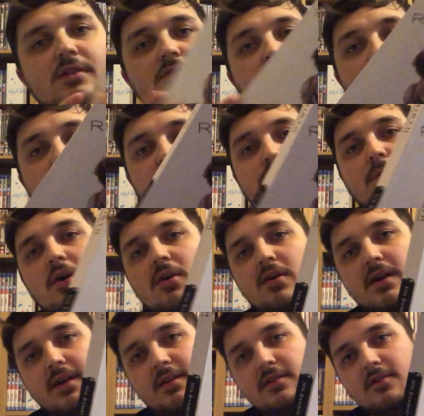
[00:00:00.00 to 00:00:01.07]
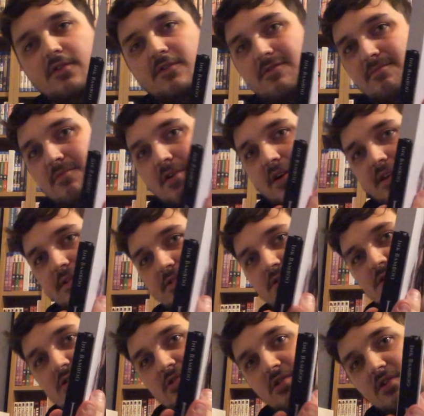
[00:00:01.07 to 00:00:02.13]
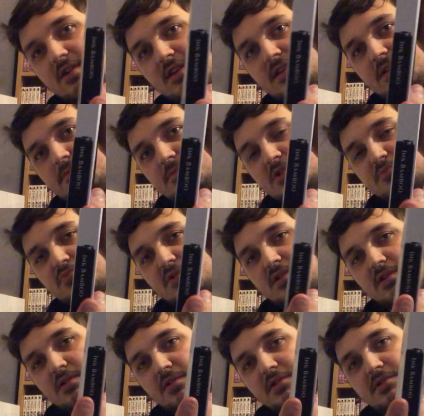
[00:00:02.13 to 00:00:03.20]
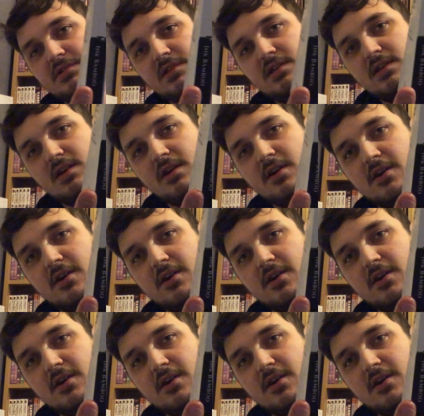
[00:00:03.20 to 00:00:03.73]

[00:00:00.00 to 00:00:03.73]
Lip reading: the spine of mine is slightly misprinted, you see,